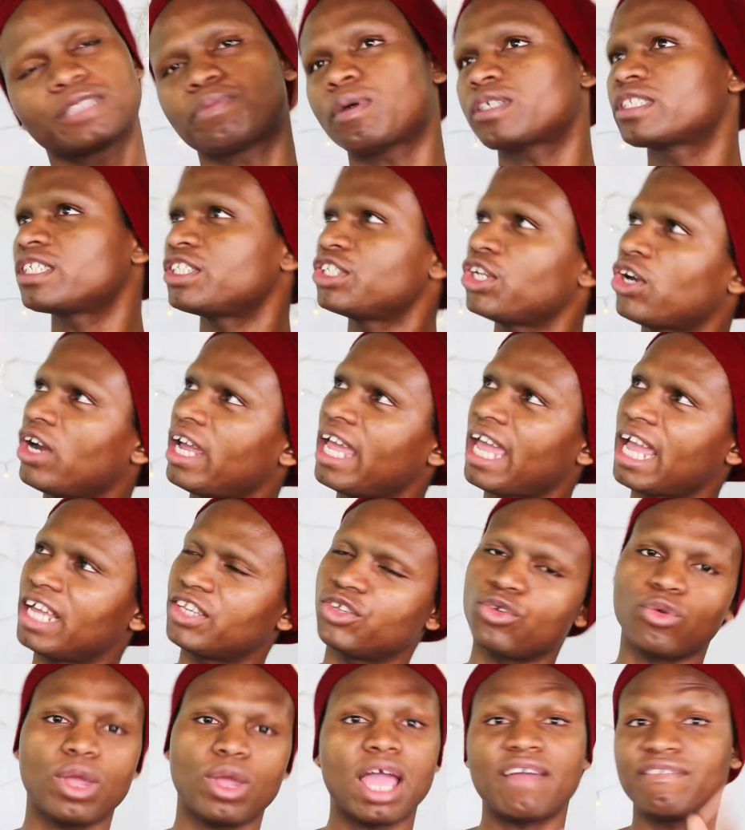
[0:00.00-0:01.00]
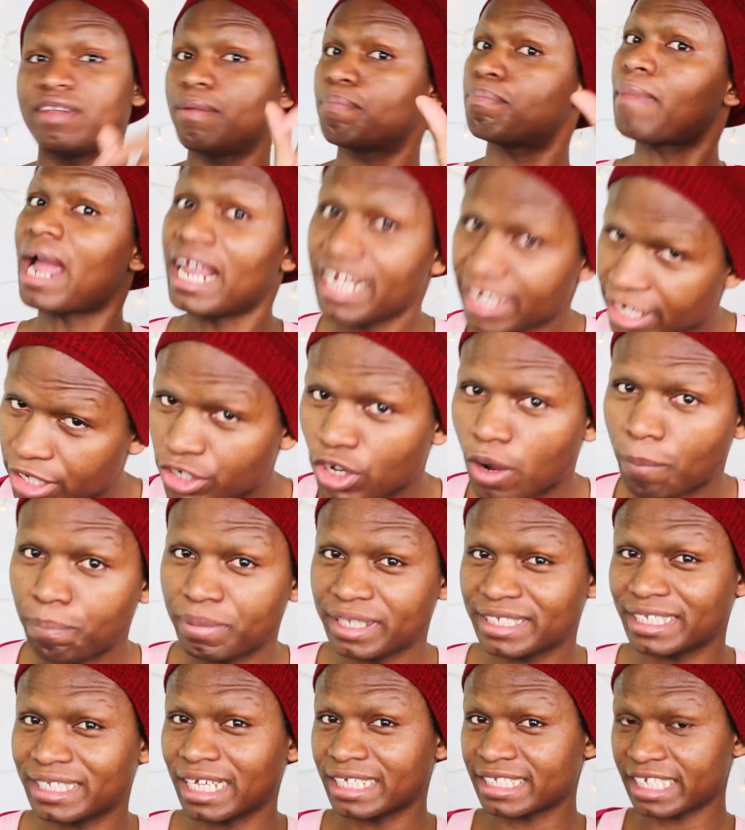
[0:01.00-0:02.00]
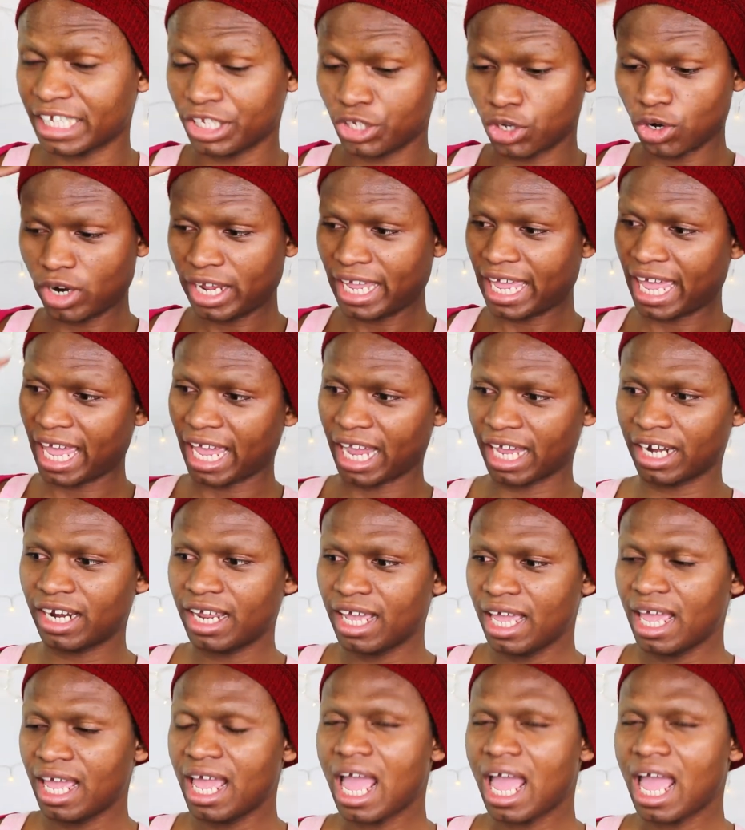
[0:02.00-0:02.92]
but in your head, you weren't minding your business in your head.